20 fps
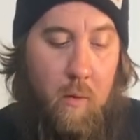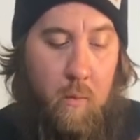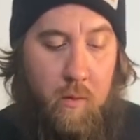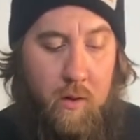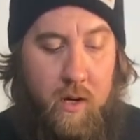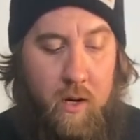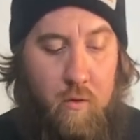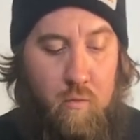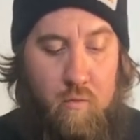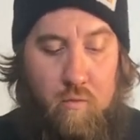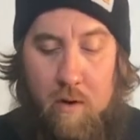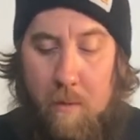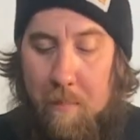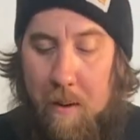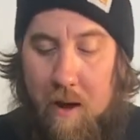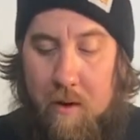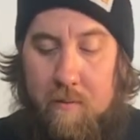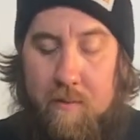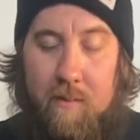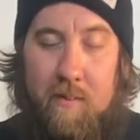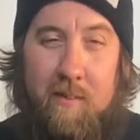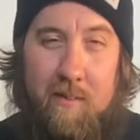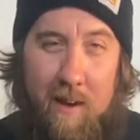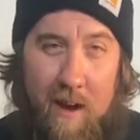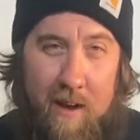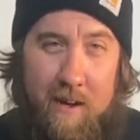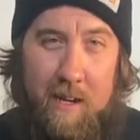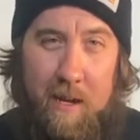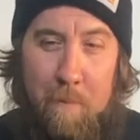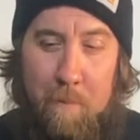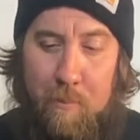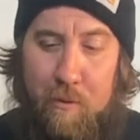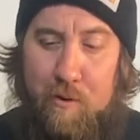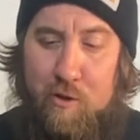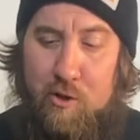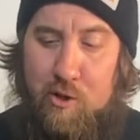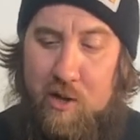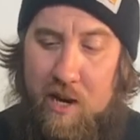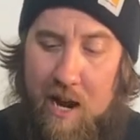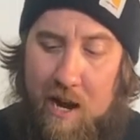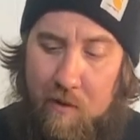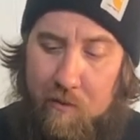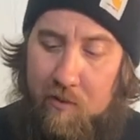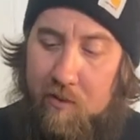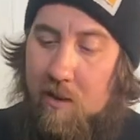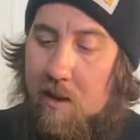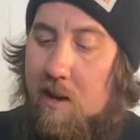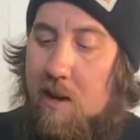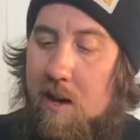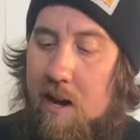We're going to rip out the stock input shafts.